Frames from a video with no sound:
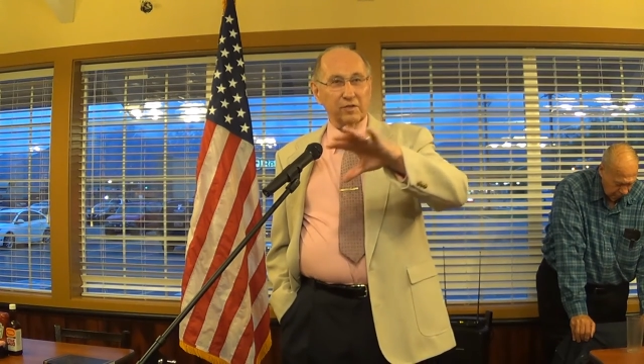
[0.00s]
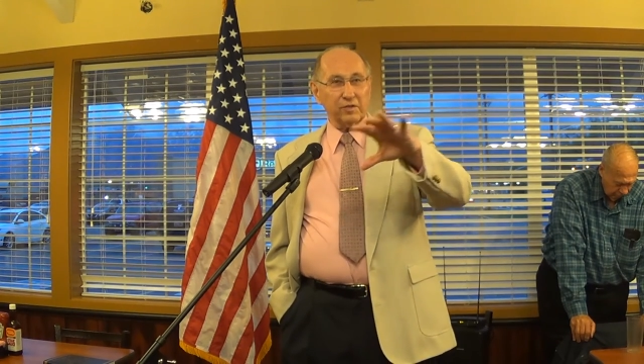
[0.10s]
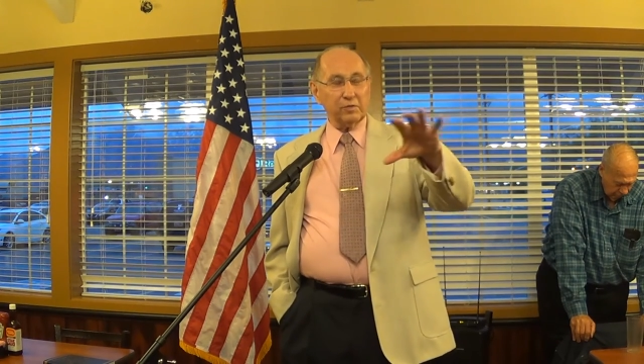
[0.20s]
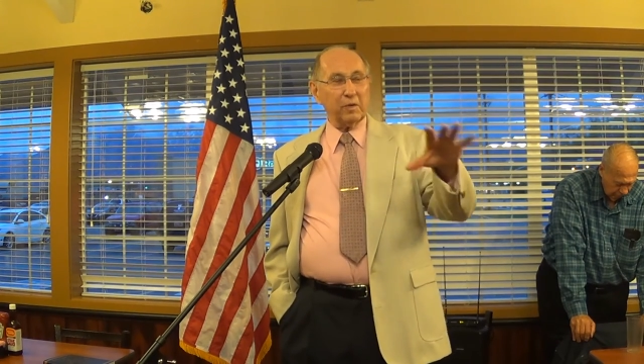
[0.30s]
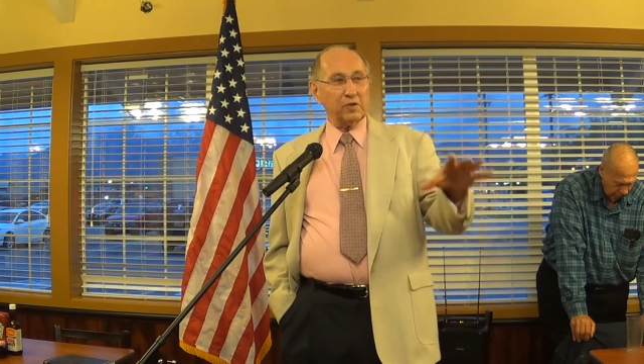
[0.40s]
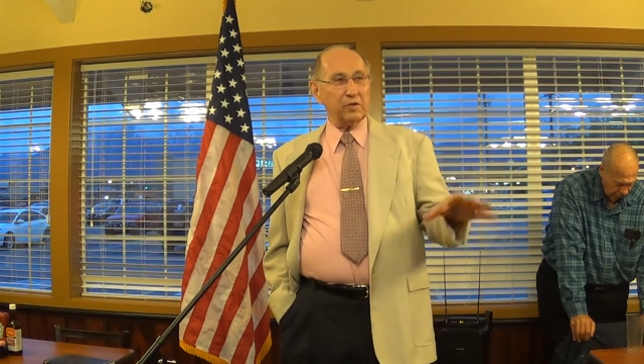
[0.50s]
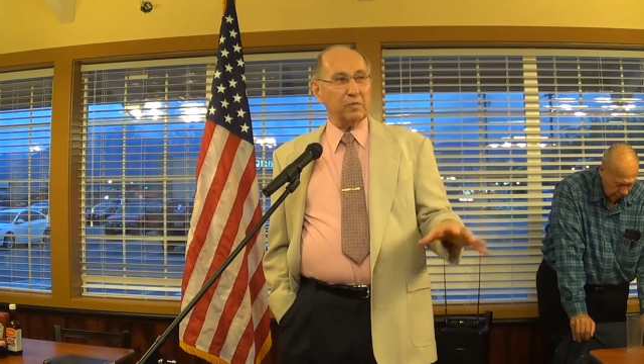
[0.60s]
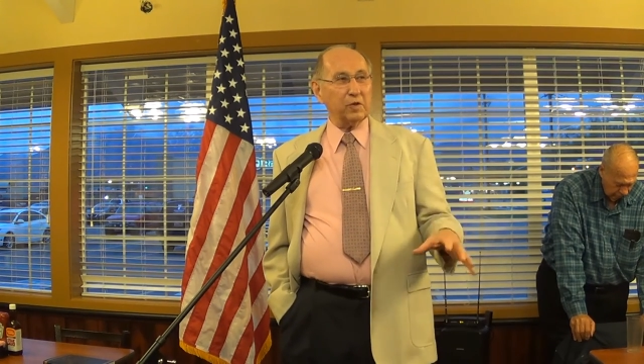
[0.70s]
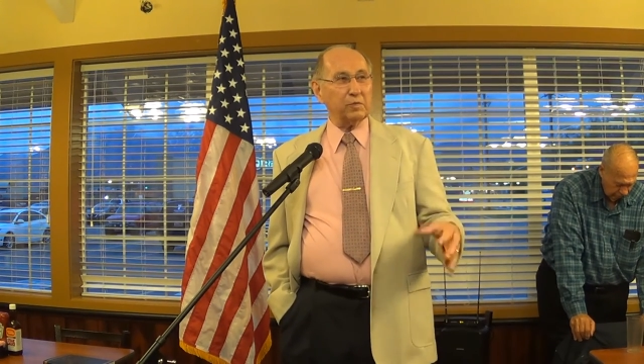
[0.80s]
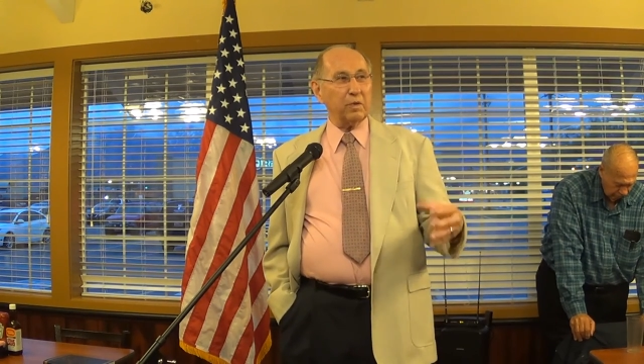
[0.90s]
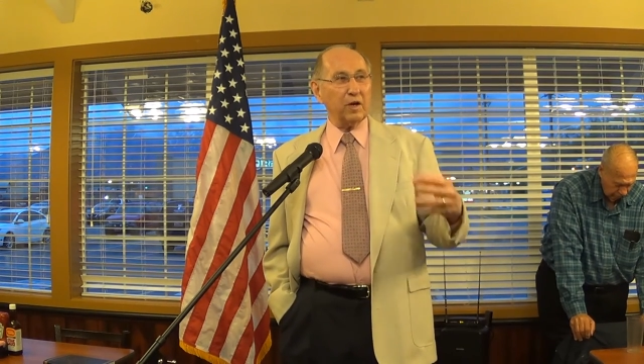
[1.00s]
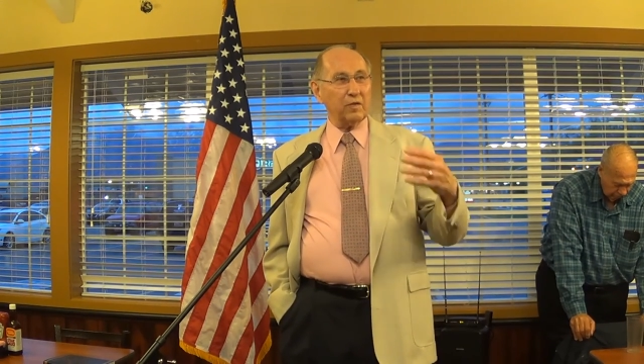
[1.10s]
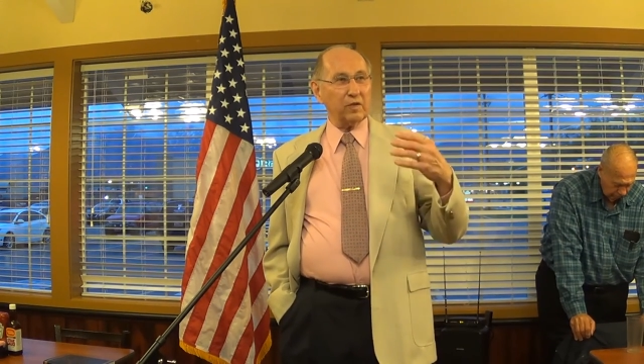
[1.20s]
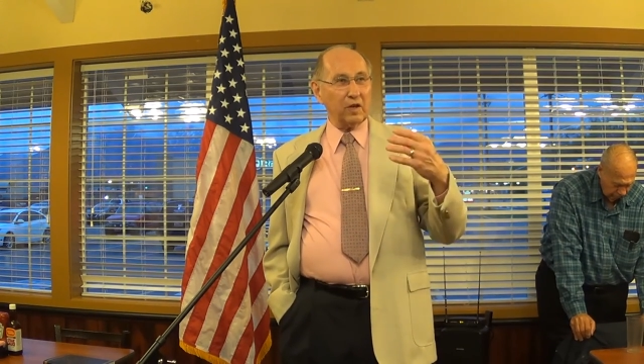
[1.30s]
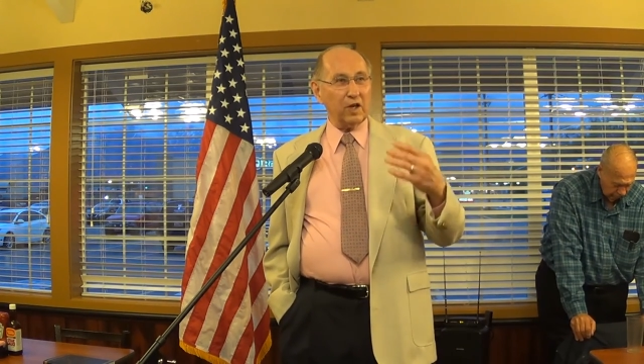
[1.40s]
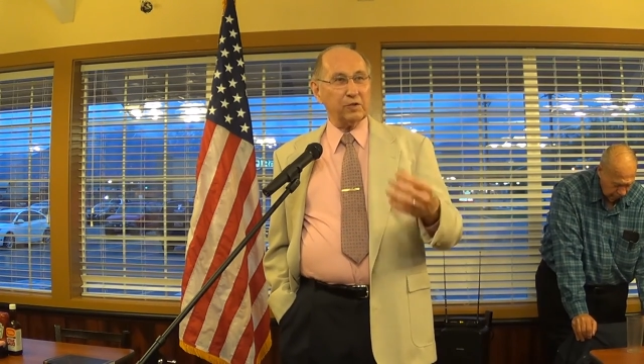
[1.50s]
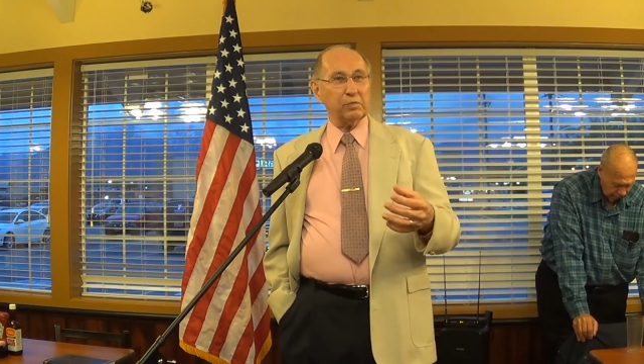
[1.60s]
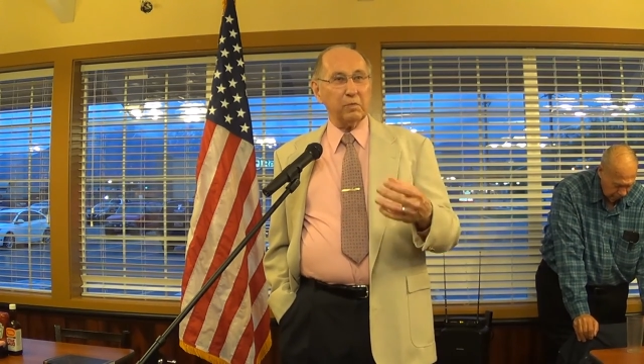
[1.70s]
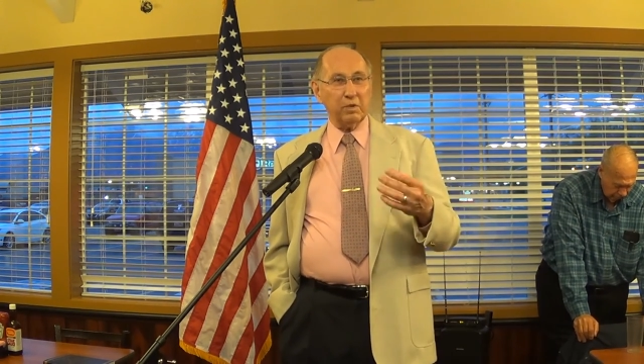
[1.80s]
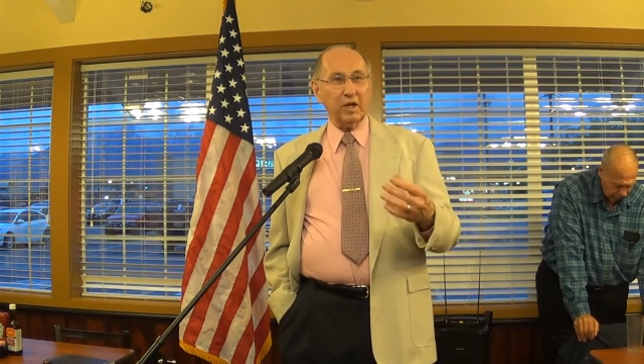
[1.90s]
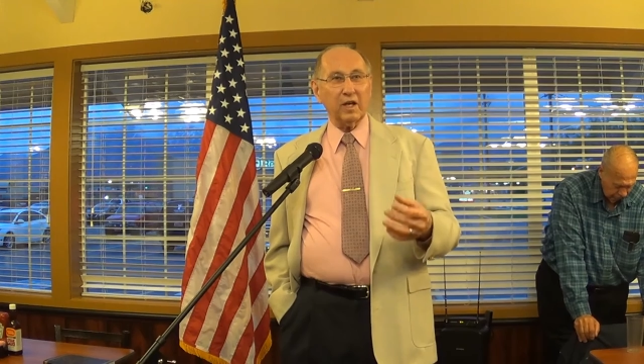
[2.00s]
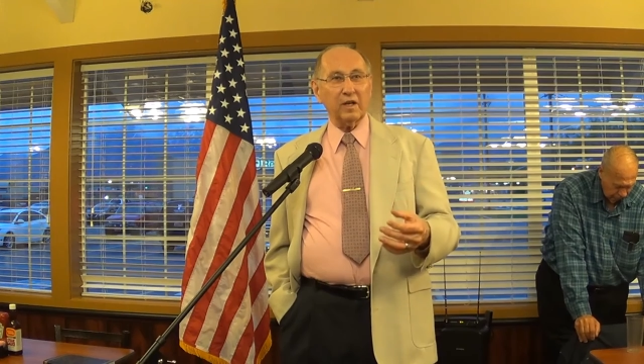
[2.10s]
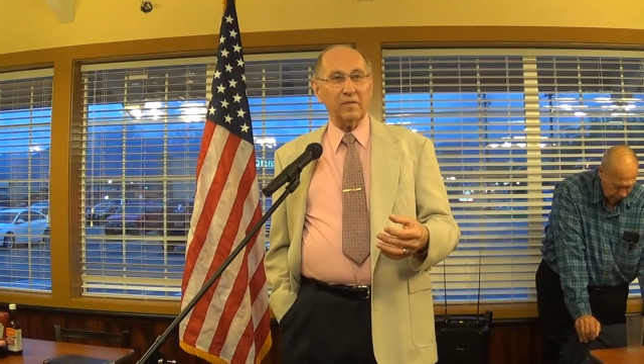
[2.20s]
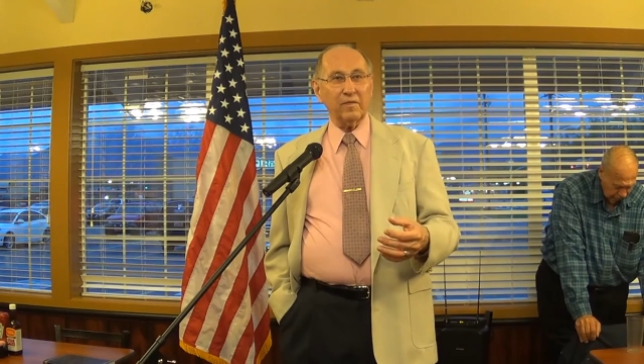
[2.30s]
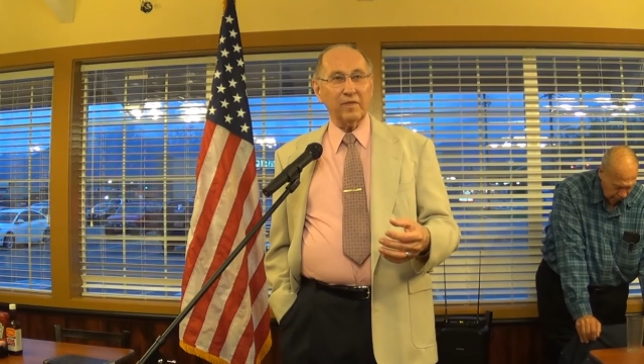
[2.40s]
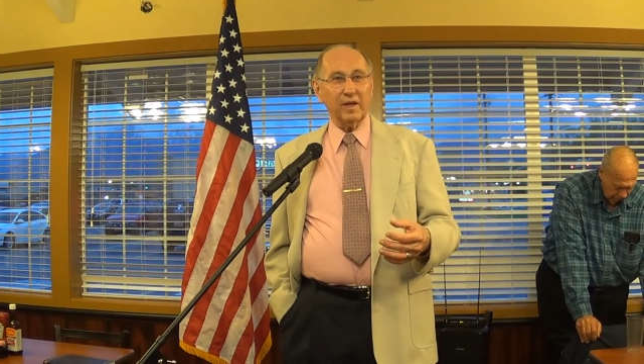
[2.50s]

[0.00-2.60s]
spectrum, it's part of the gospel plan,